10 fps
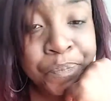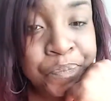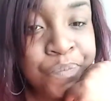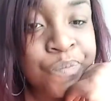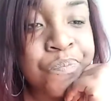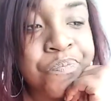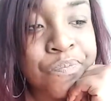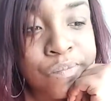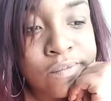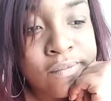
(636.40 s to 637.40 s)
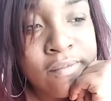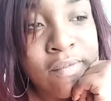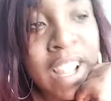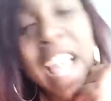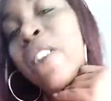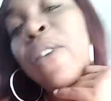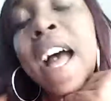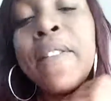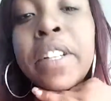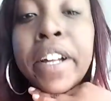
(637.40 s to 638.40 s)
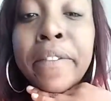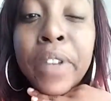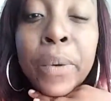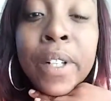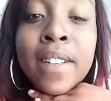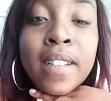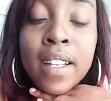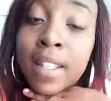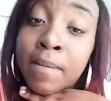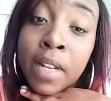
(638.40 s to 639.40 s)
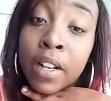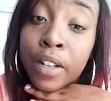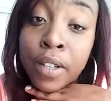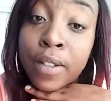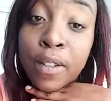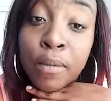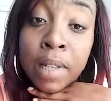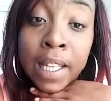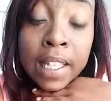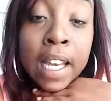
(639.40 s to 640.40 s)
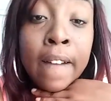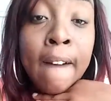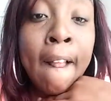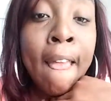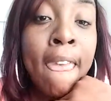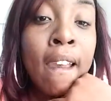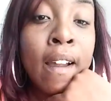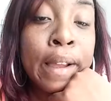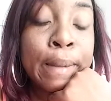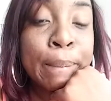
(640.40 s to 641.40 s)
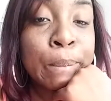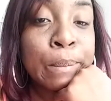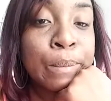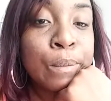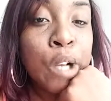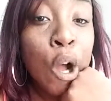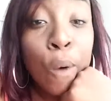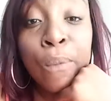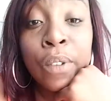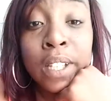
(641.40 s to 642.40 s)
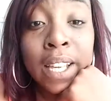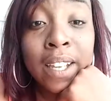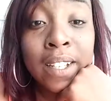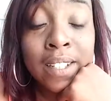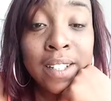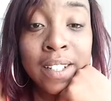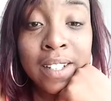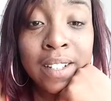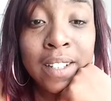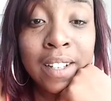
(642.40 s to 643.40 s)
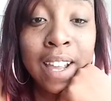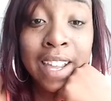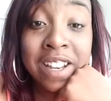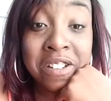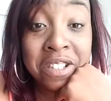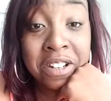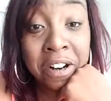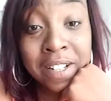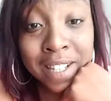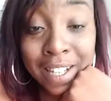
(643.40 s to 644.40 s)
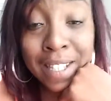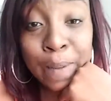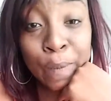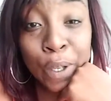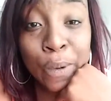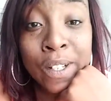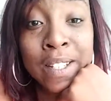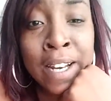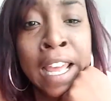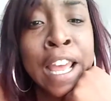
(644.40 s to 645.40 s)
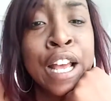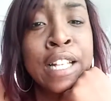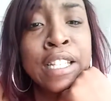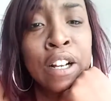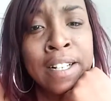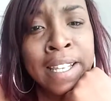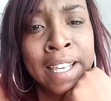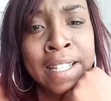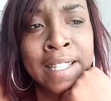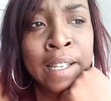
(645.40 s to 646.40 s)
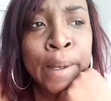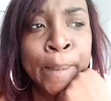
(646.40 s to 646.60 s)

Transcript: I don't have a lot of viewers because I'm not on YouTube like that. Um, hopefully, I can start to get some viewers and start to get some